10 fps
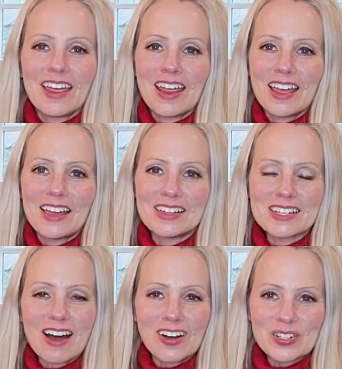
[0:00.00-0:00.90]

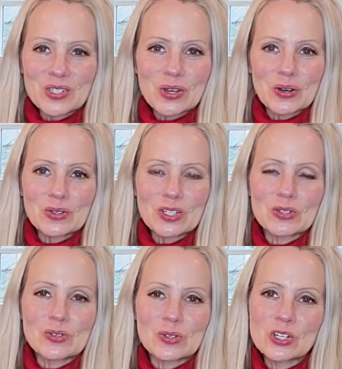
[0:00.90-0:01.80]
and also
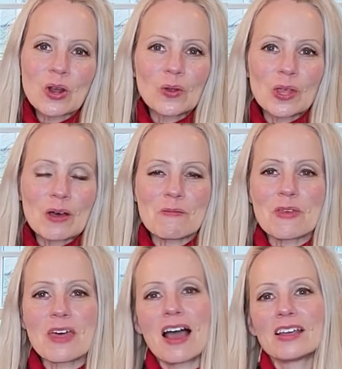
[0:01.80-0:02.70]
to show
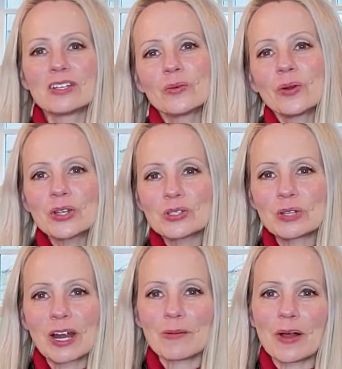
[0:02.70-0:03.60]
them that you really
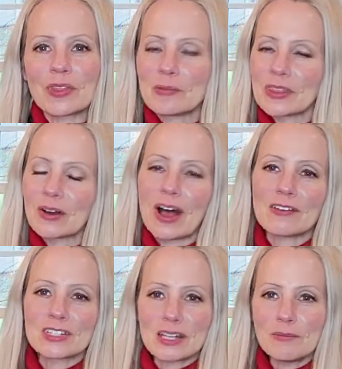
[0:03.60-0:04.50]
do care about them and they'll
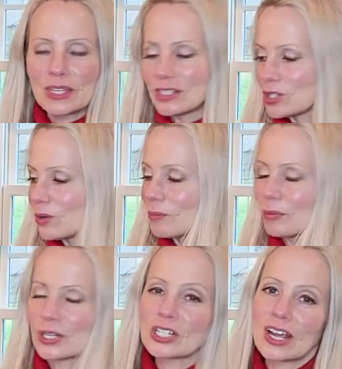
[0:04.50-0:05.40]
have something to
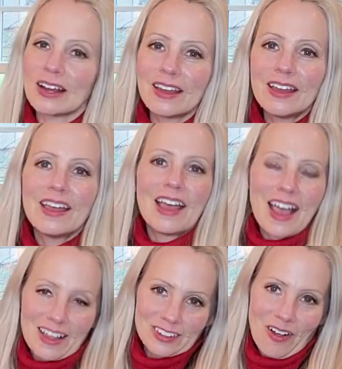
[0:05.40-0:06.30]
appreciate
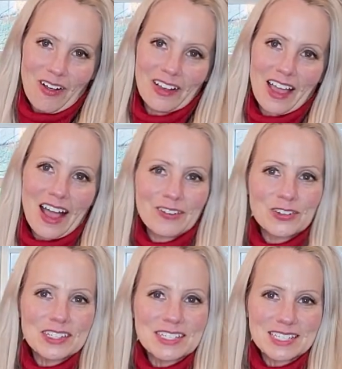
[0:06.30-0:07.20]
long
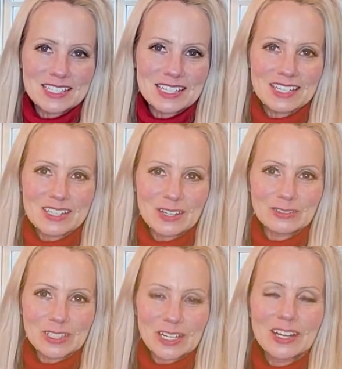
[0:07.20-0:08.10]
after the season is
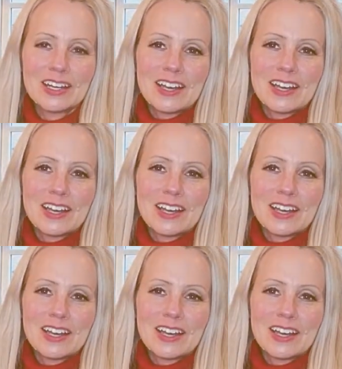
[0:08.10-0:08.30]
over.